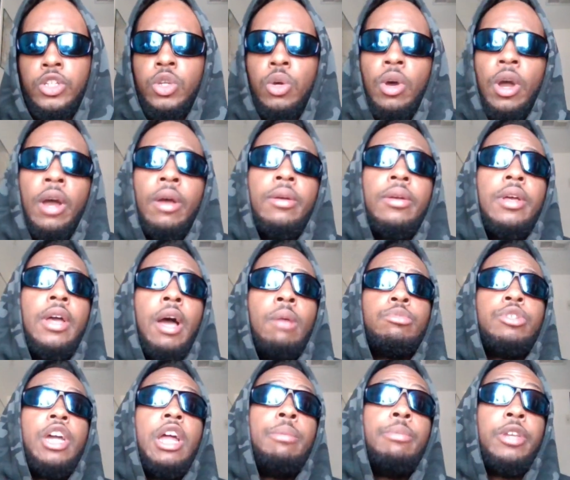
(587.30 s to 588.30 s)
So
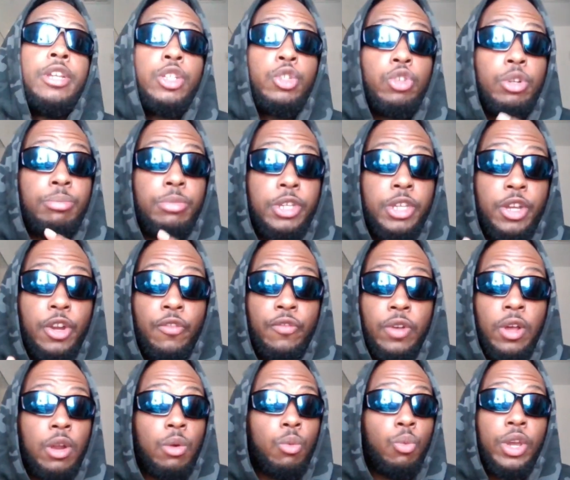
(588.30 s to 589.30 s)
I'm trying to be extremely
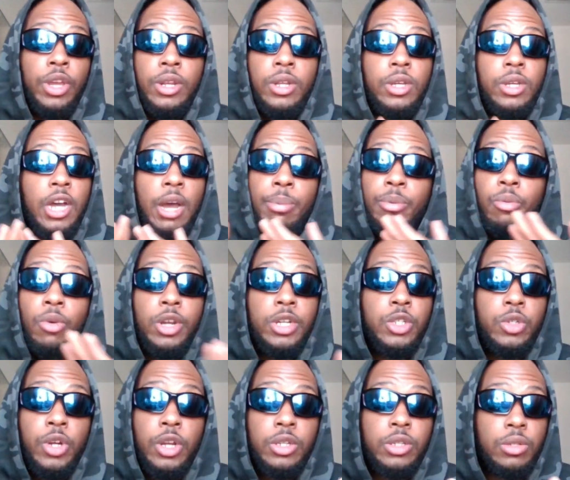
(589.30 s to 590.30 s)
careful. I don't want any
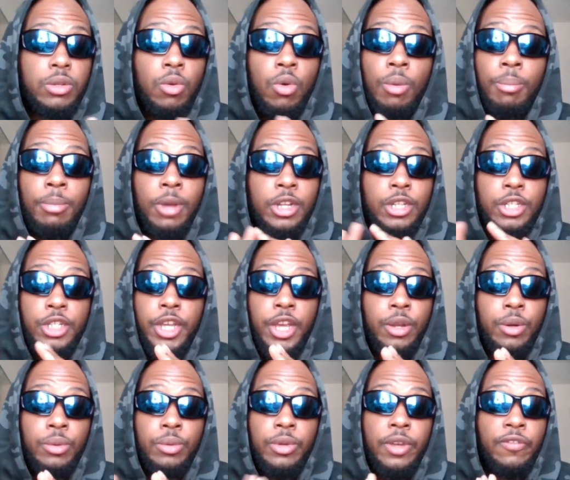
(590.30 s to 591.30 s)
copyright strikes on my
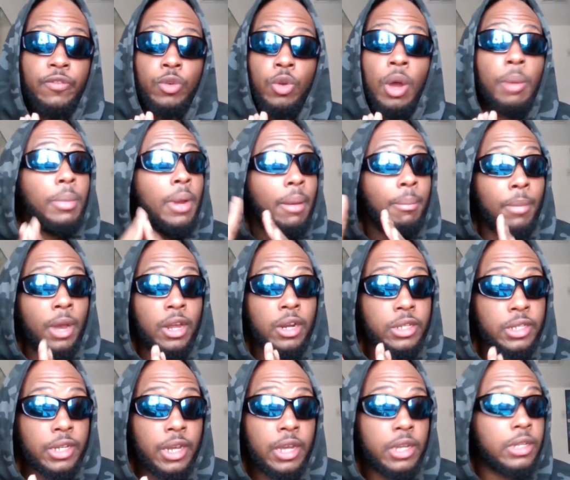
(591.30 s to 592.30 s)
channel, even though I'm not
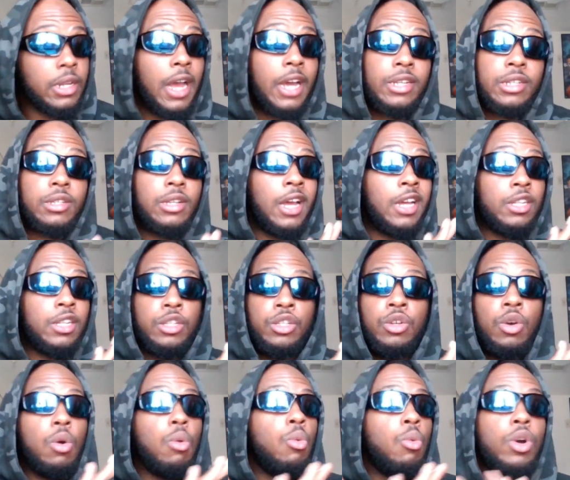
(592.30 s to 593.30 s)
monetized. I
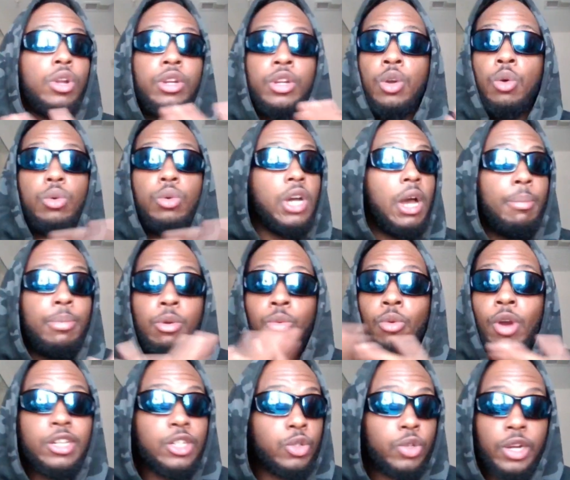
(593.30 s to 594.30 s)
just don't want no
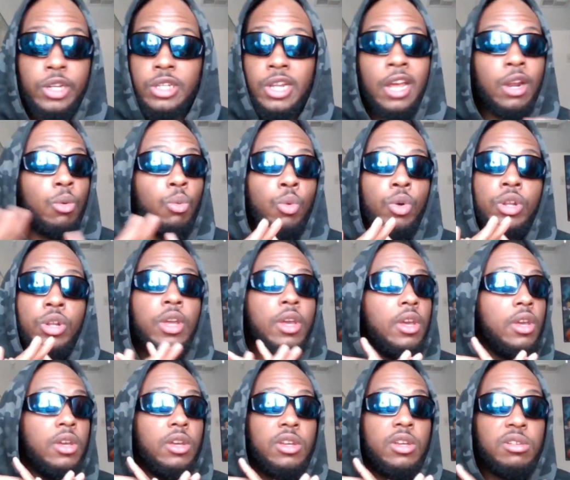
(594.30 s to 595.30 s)
copyright strikes. I don't
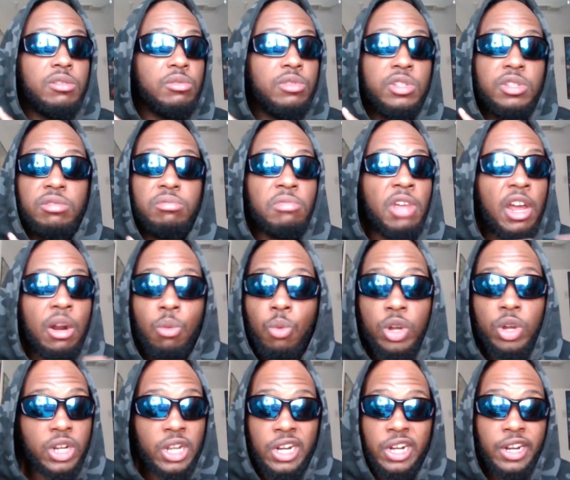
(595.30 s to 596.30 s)

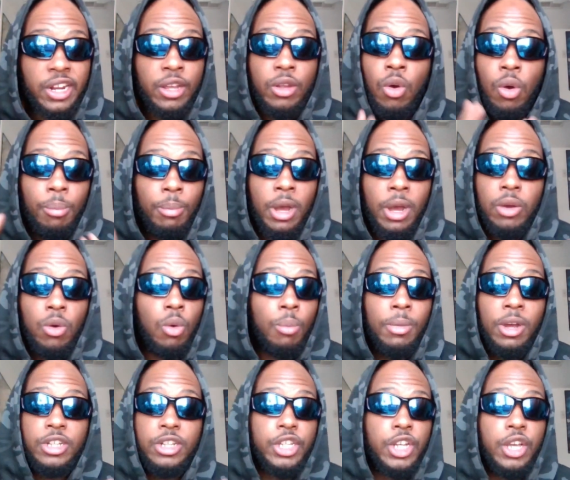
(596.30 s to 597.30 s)
want none of that
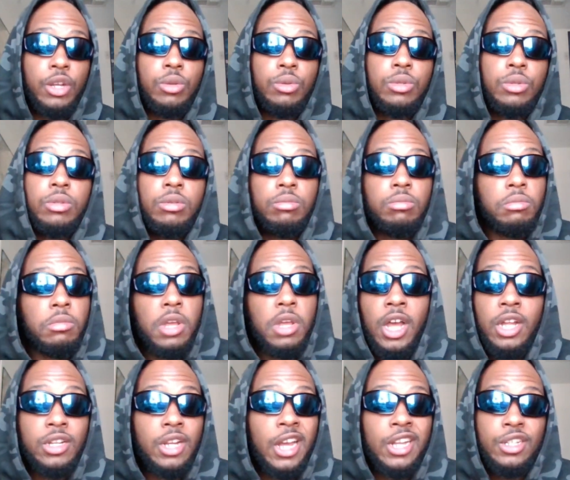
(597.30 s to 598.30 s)
on my channels.
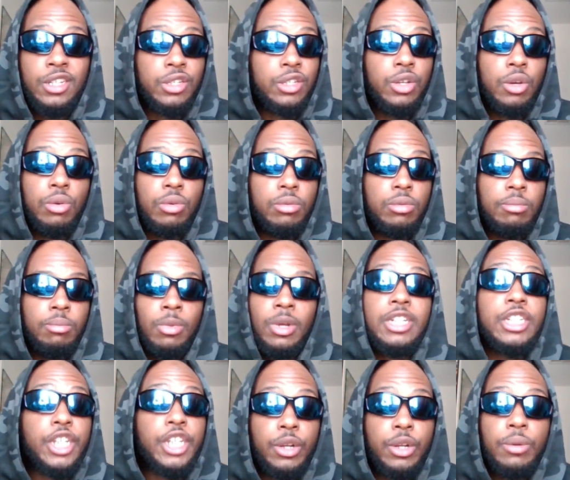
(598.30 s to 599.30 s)
I just don't
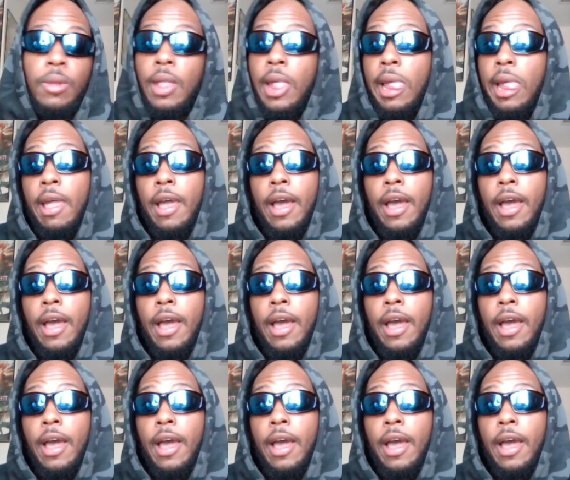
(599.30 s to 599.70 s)
my channel.